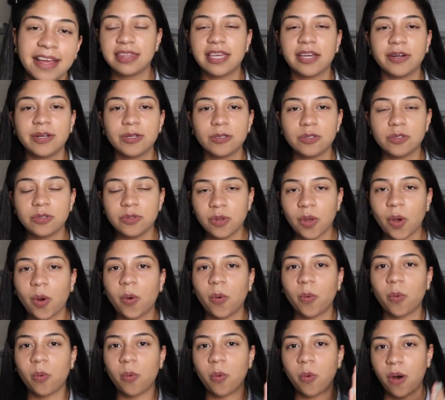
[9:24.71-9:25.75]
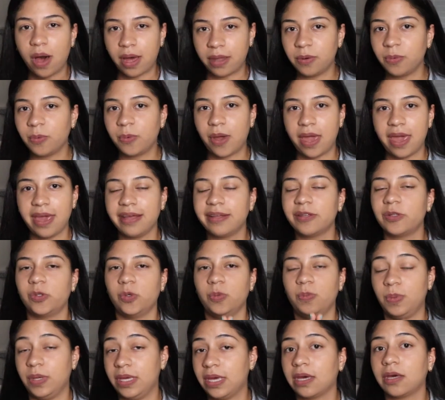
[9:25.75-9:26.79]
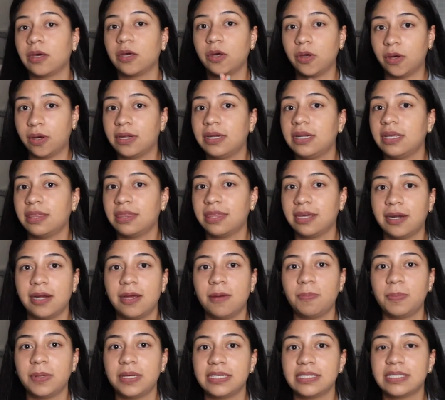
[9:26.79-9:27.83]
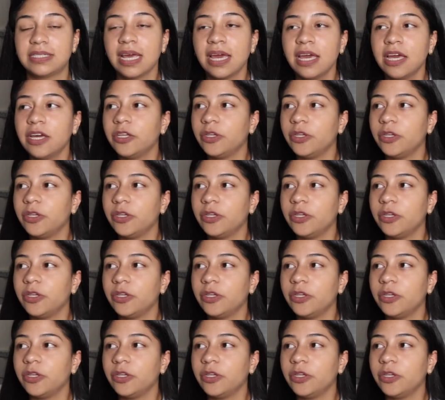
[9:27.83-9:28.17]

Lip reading: There is no one way to be a good therapist.